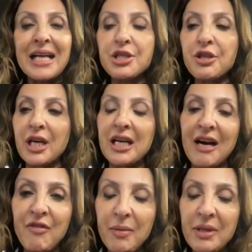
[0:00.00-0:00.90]
And the
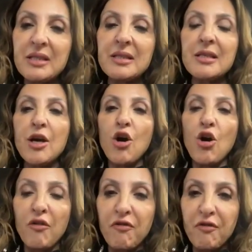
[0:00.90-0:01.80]
governments
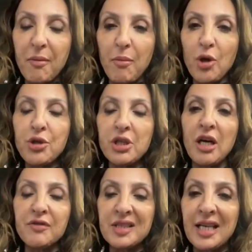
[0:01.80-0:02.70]
of the moderate
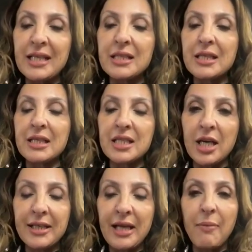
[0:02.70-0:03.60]
Gulf states that
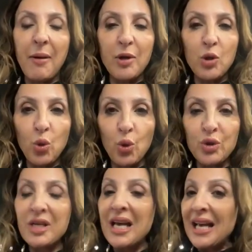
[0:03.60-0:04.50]
signed the Abraham
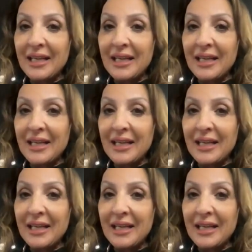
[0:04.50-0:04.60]
Accords,